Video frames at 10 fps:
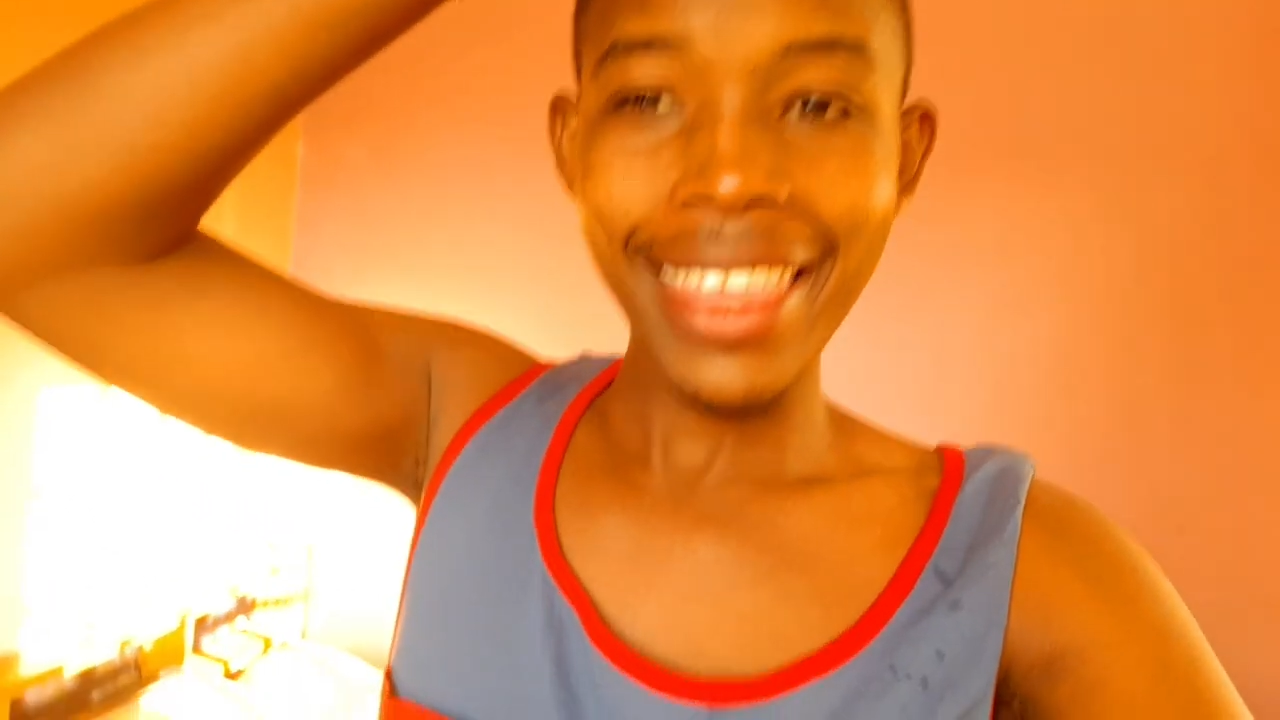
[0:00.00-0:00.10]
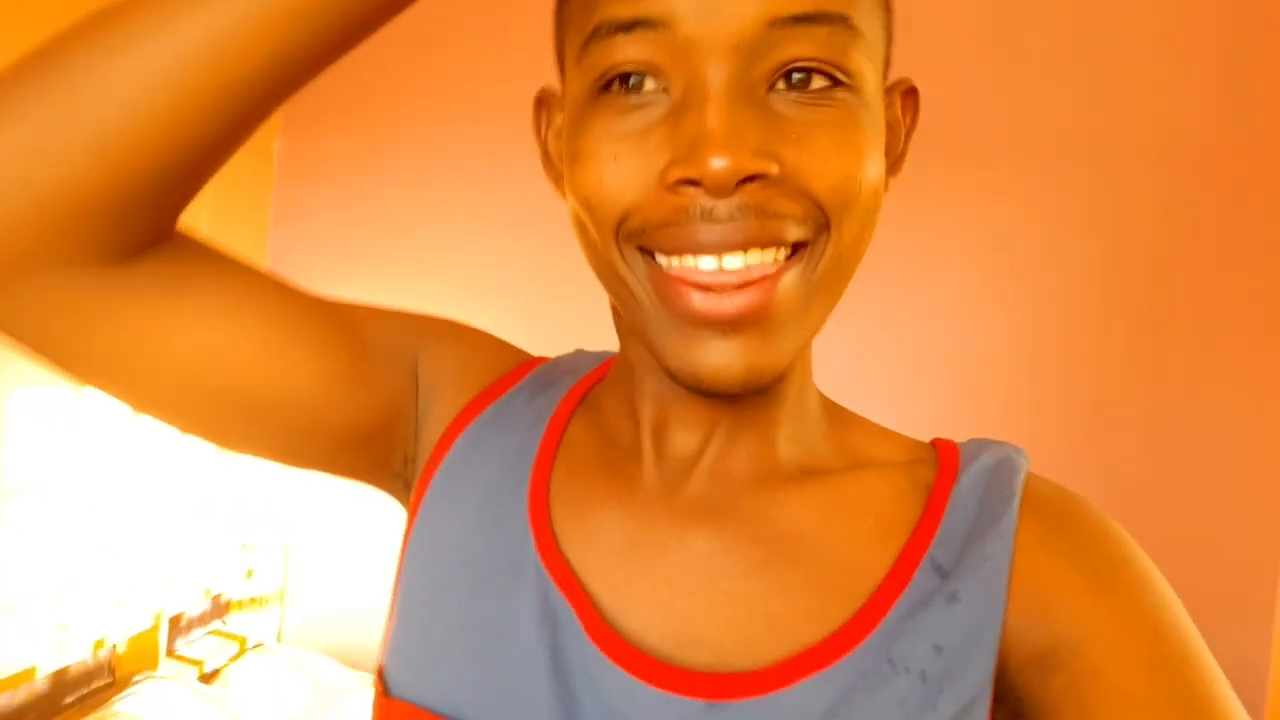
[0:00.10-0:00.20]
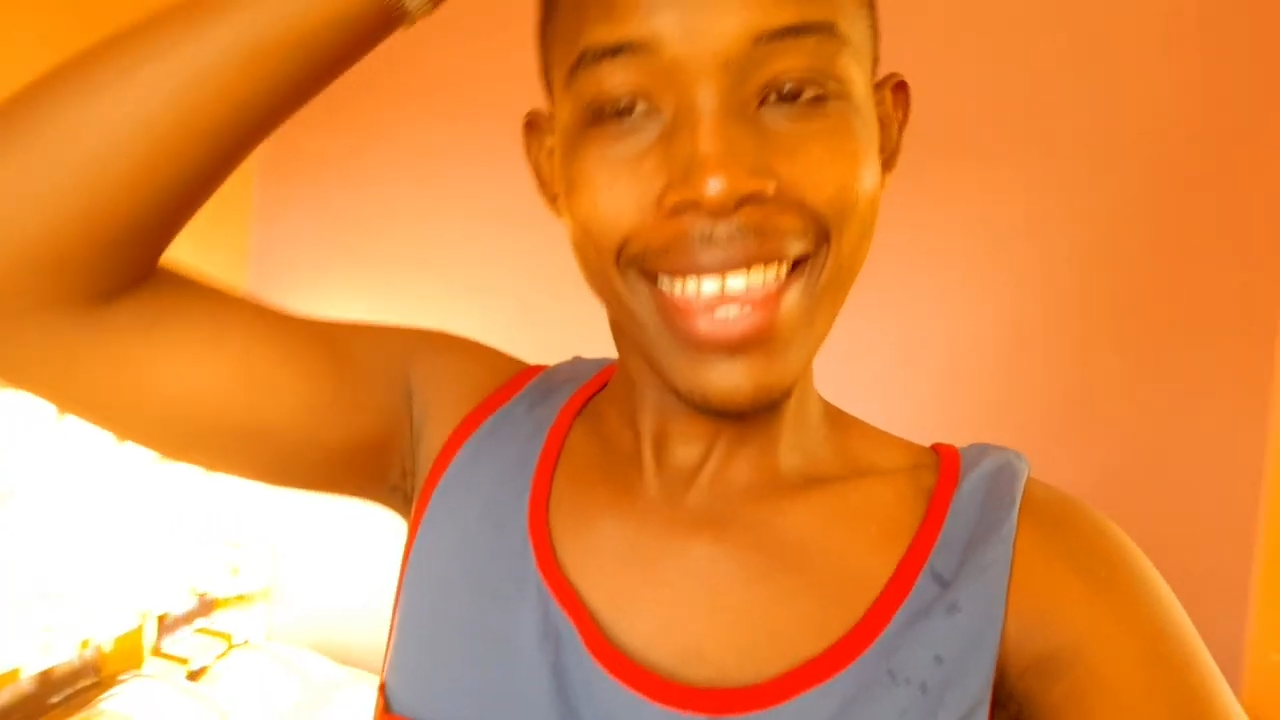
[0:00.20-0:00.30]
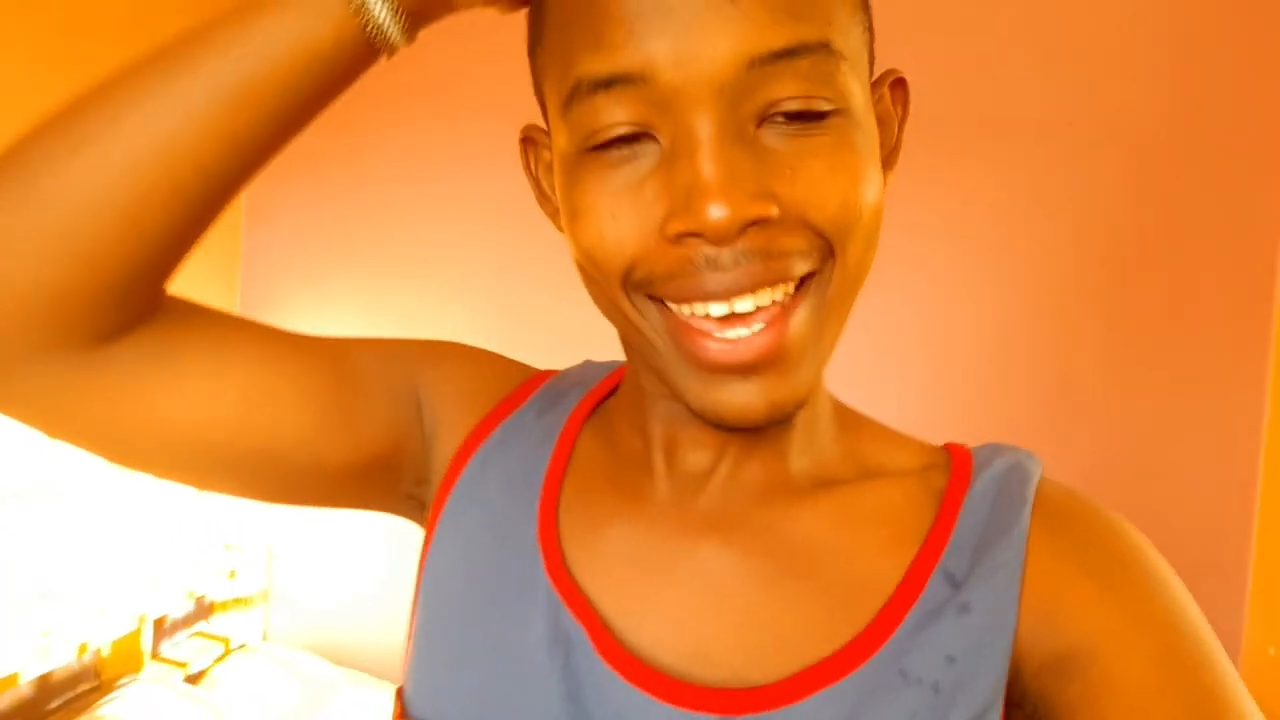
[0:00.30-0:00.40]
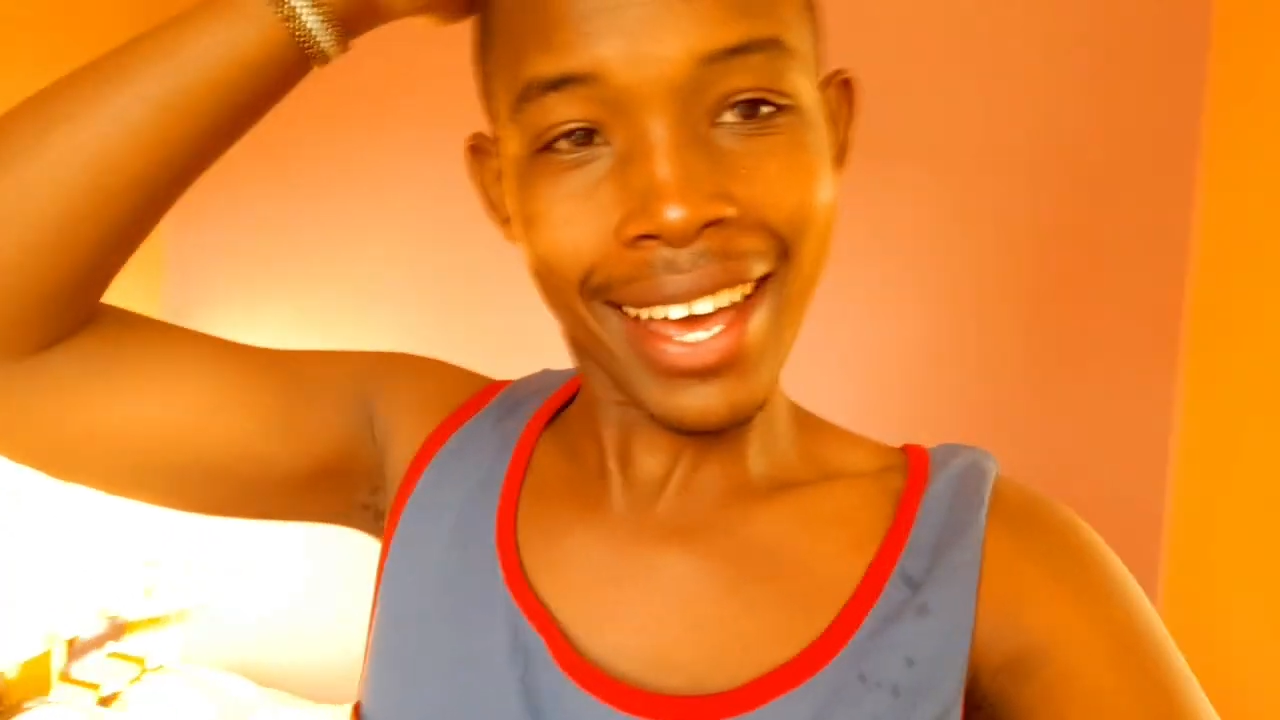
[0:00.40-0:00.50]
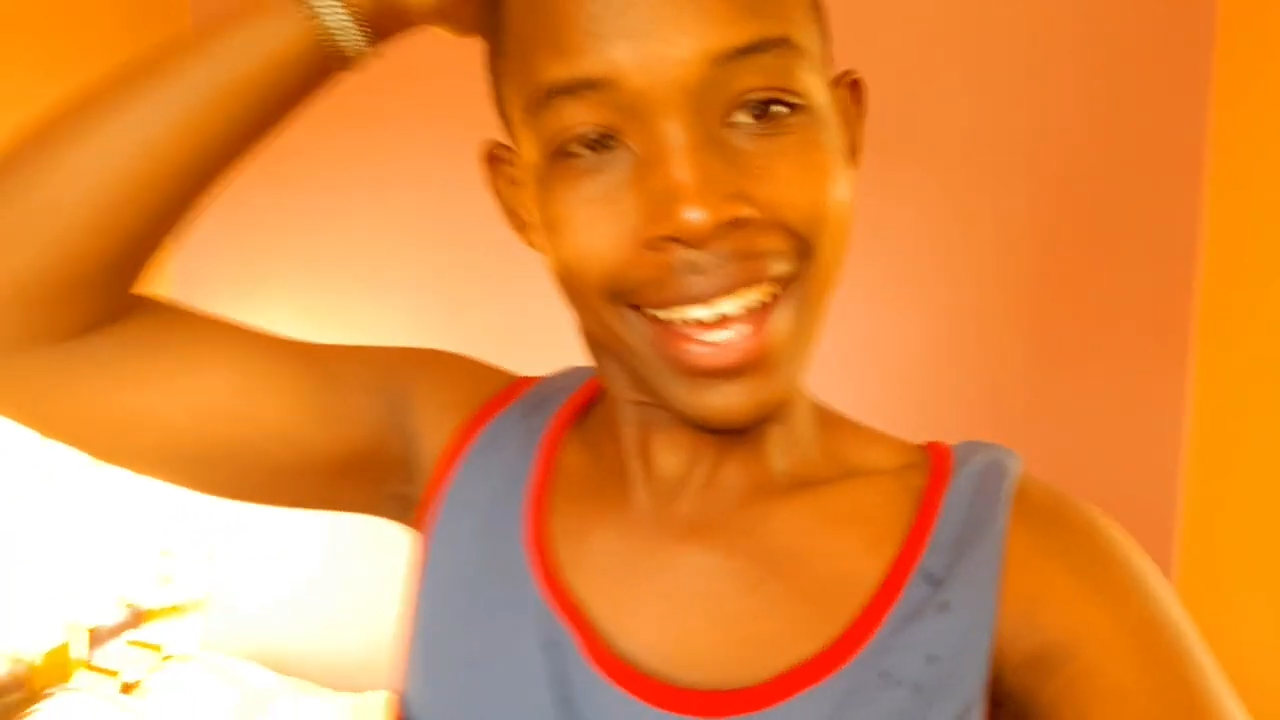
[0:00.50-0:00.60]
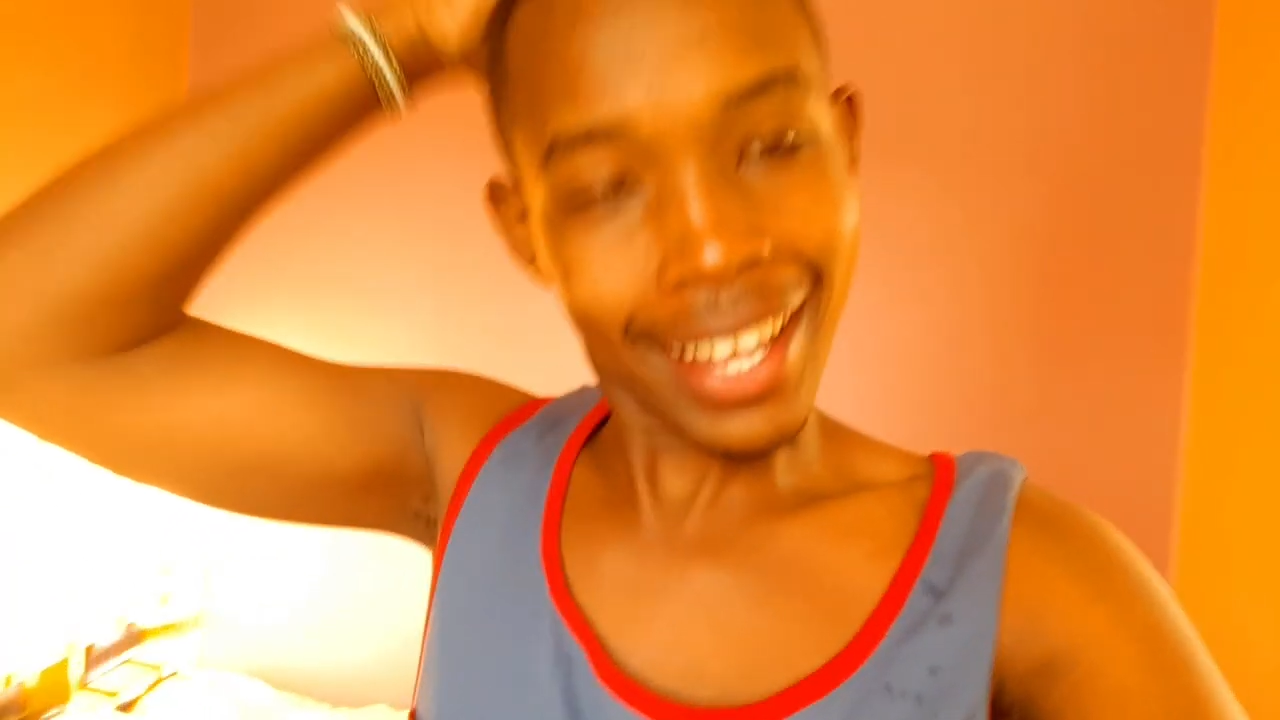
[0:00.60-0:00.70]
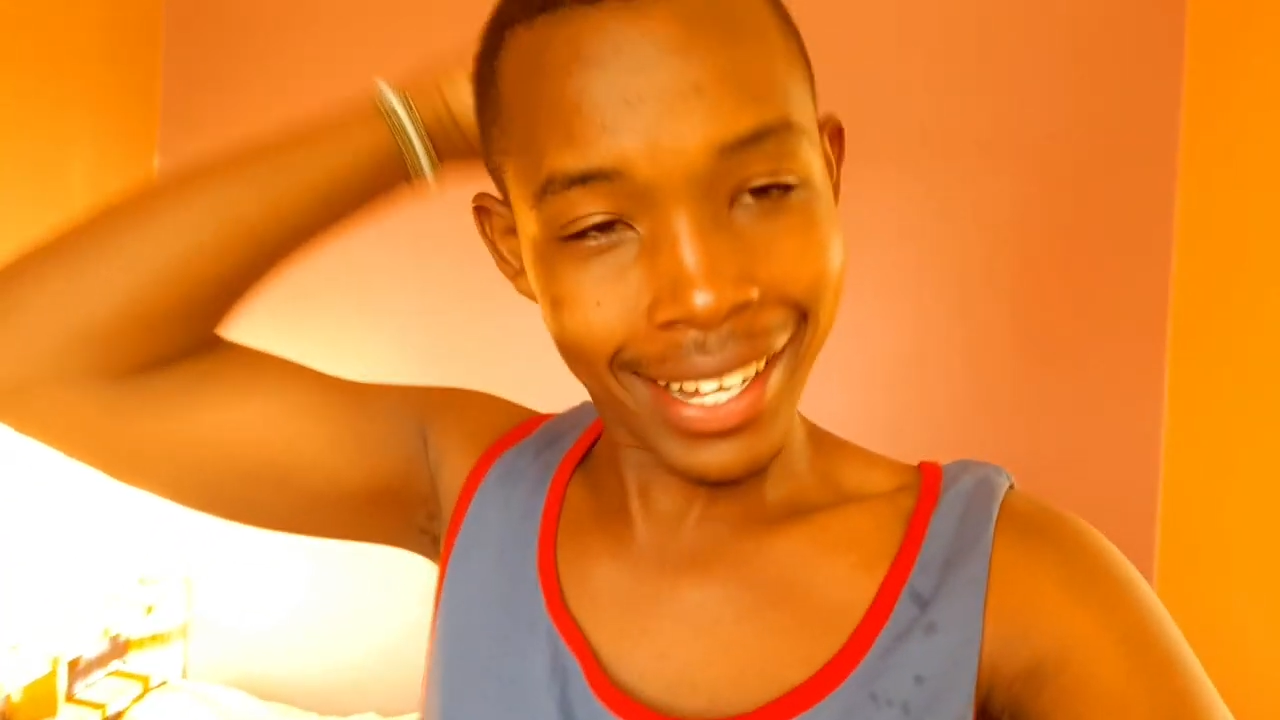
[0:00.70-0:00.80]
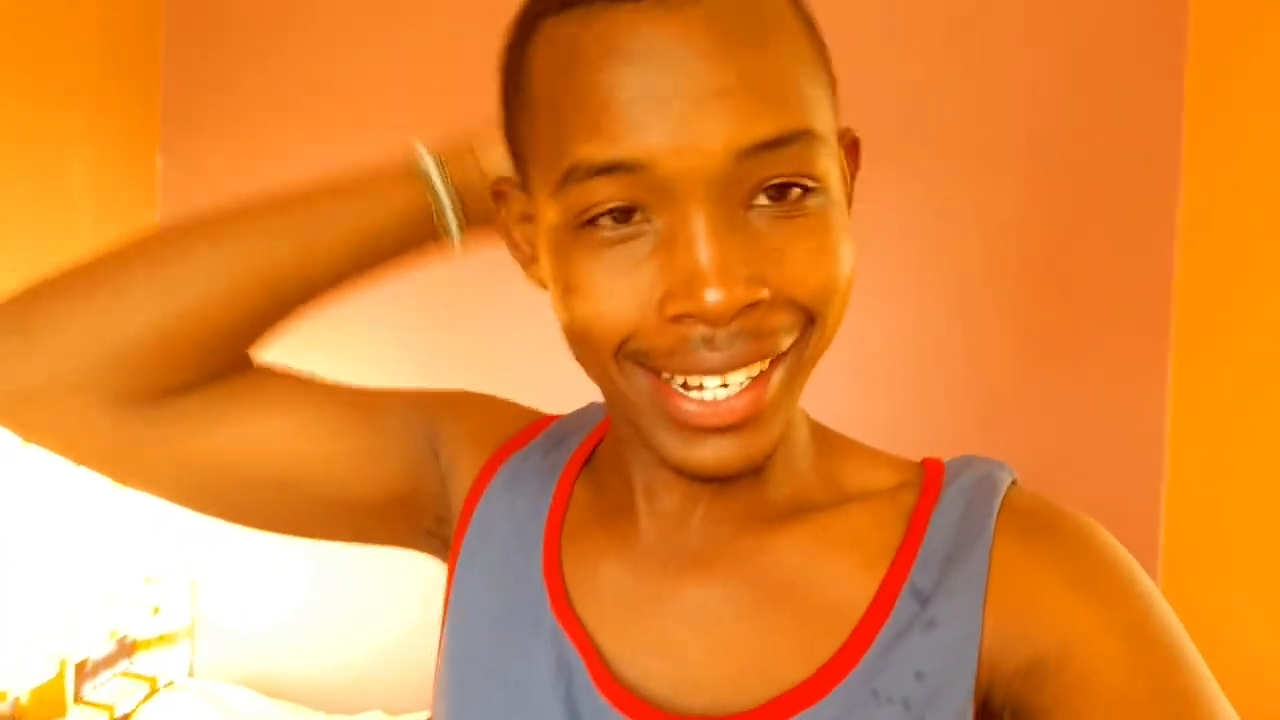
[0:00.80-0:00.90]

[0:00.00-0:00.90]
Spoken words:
other thing.